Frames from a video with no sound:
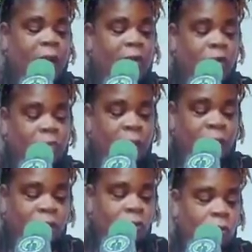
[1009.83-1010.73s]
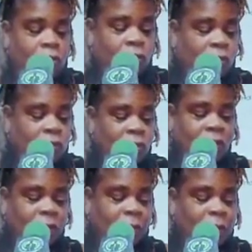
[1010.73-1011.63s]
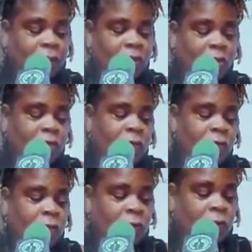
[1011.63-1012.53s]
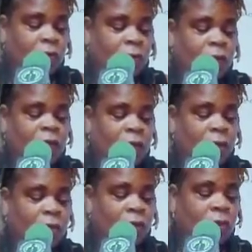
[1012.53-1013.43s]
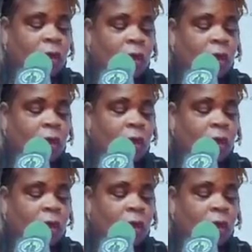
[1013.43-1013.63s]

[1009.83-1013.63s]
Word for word: sprouting your roots so deeply, searching for the river that flows.